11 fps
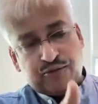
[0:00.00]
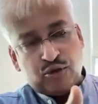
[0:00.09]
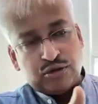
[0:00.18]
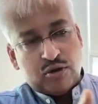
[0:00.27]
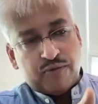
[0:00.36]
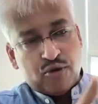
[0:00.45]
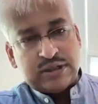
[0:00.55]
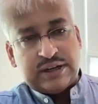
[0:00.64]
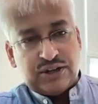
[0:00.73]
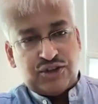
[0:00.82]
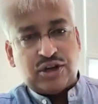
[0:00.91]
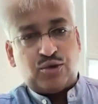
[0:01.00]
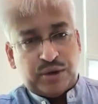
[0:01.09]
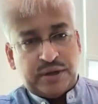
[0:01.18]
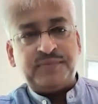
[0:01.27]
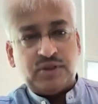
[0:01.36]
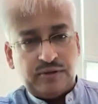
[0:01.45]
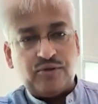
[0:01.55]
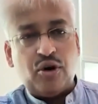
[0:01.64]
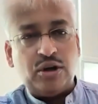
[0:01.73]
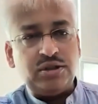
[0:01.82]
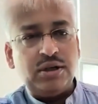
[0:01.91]
course a digital twin, of
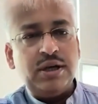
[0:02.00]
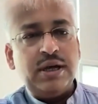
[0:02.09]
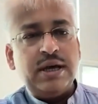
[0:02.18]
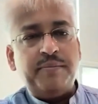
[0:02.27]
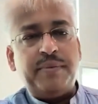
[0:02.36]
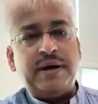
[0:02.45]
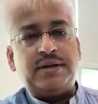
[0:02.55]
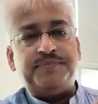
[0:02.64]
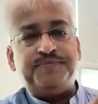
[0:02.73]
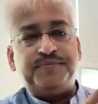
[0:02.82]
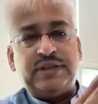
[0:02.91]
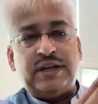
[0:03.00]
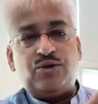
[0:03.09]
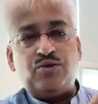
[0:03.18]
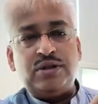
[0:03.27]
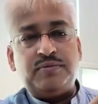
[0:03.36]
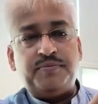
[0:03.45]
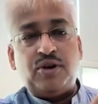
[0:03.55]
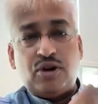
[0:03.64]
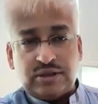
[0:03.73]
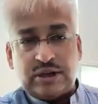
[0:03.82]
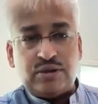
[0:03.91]
course, but that was
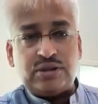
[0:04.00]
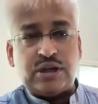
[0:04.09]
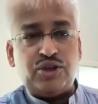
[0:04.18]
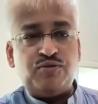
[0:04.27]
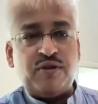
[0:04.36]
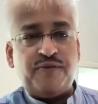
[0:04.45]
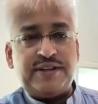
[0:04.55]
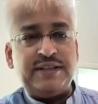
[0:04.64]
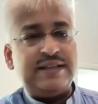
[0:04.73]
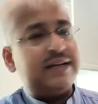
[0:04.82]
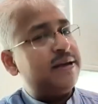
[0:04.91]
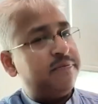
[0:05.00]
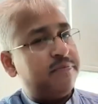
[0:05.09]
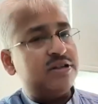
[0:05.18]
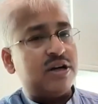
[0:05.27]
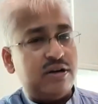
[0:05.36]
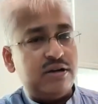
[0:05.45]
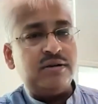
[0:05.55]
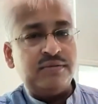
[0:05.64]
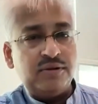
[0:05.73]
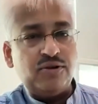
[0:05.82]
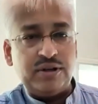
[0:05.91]
because that was consumer facing, that came much earlier,
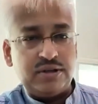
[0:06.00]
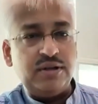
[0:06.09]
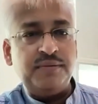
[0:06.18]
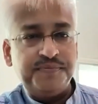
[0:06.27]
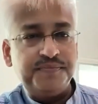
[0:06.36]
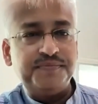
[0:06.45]
honestly.